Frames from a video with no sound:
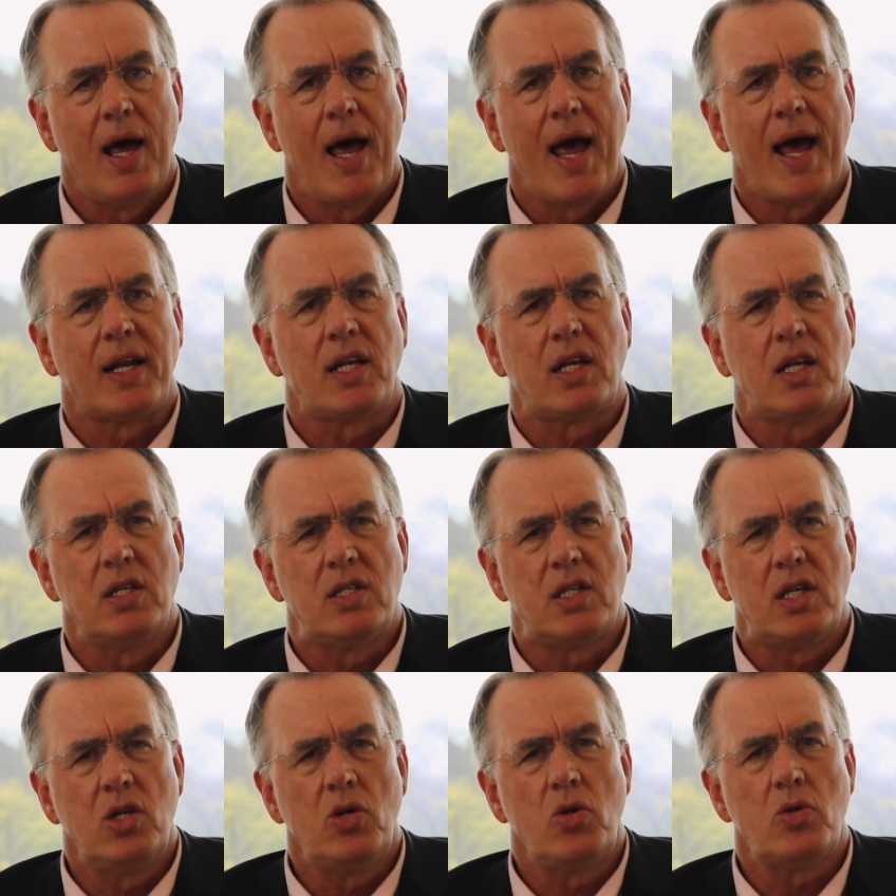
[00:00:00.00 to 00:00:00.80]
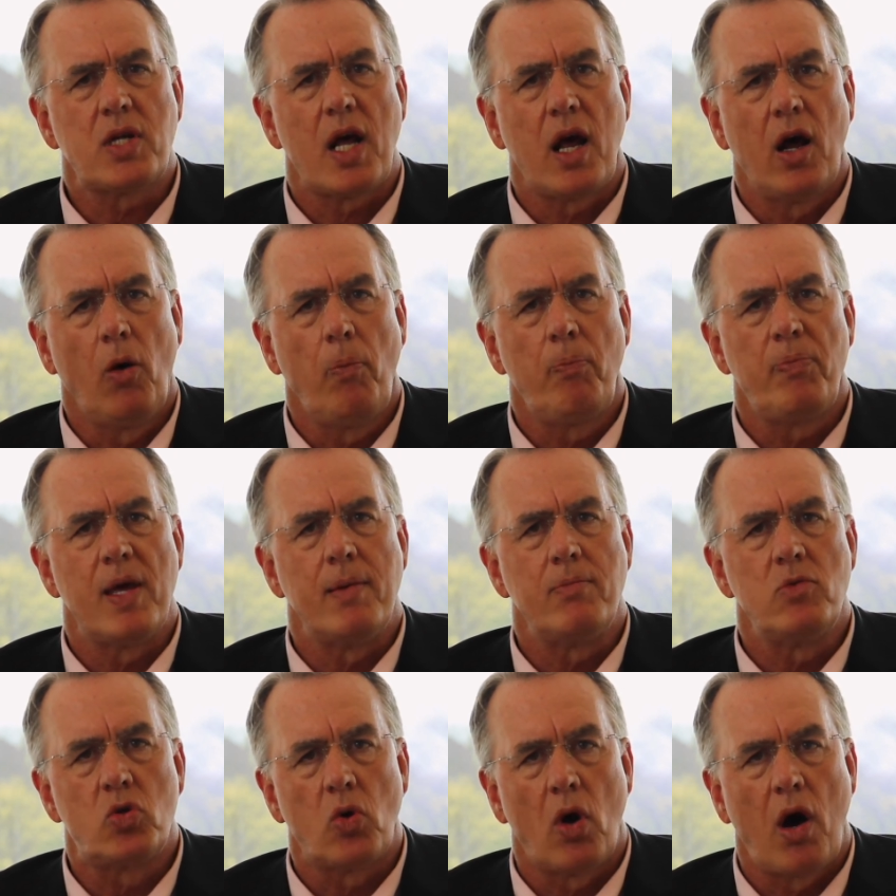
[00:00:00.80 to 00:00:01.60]
and continue to help
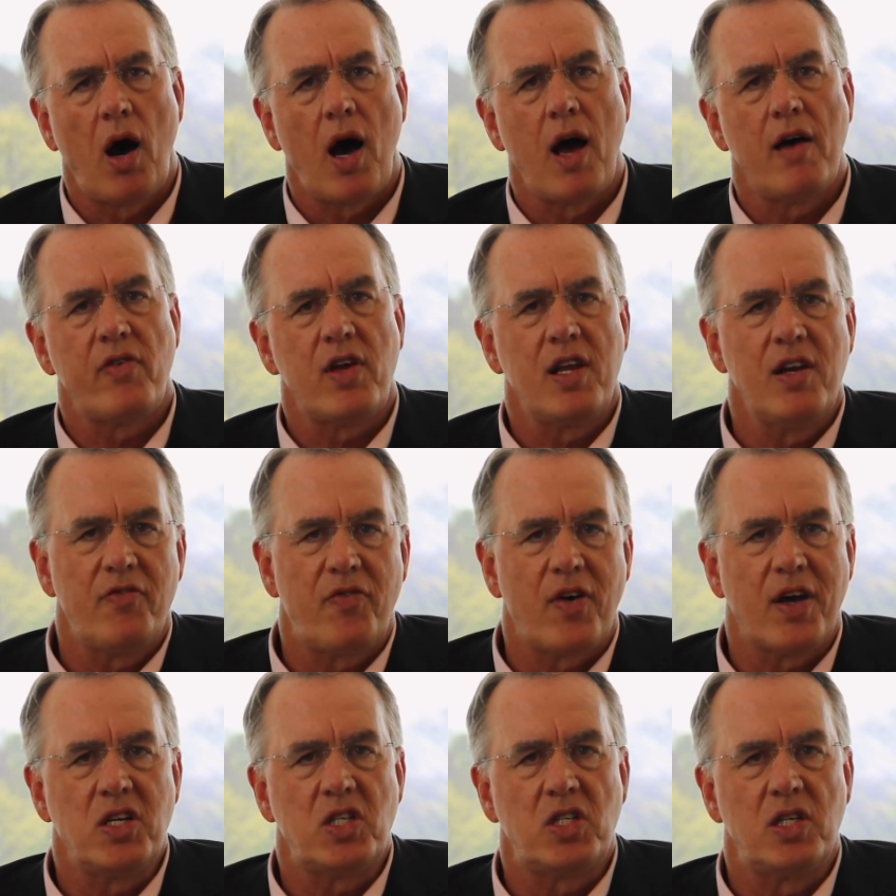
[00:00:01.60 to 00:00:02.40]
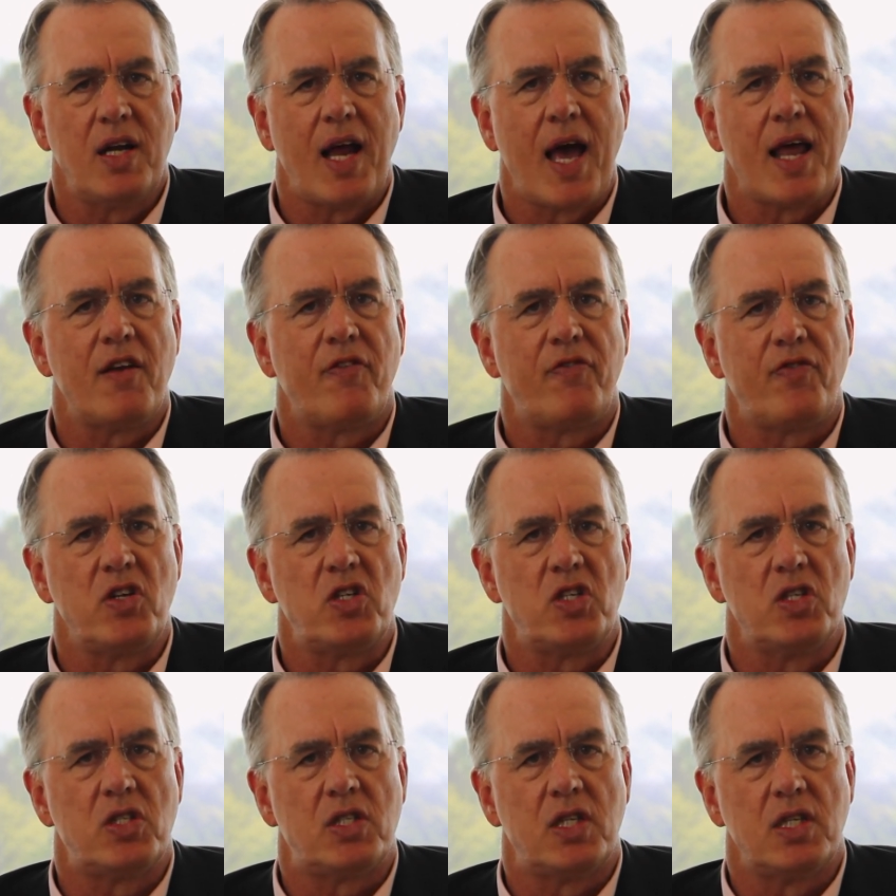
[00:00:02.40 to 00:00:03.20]
them drive innovation and
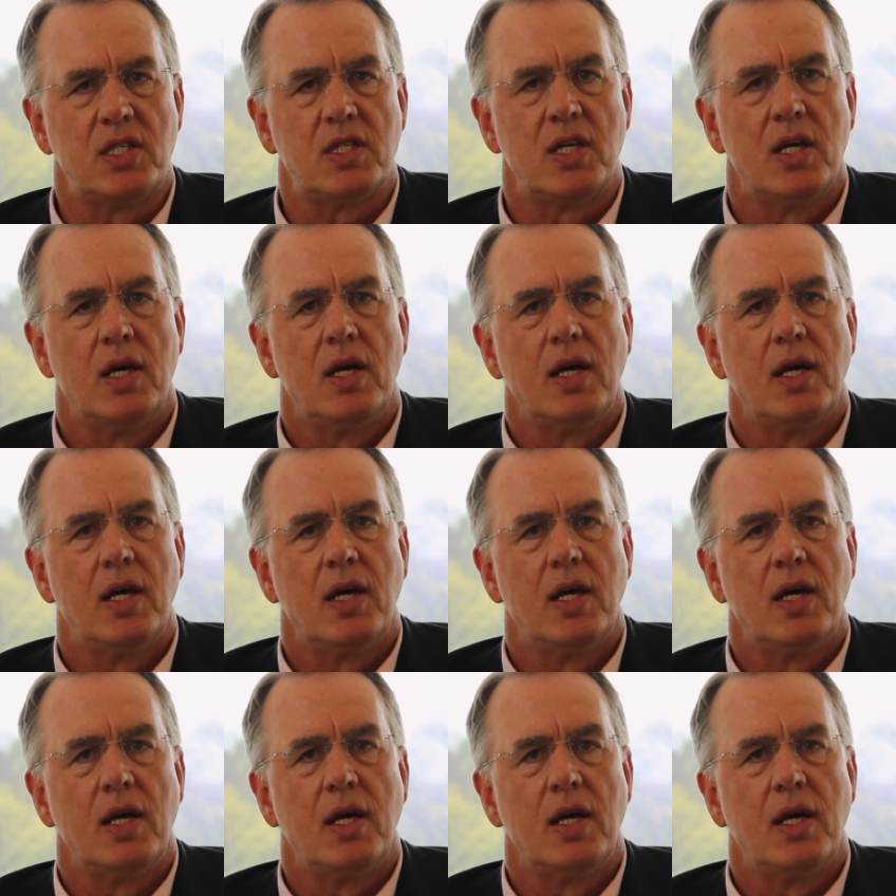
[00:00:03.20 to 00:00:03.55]
efficiencies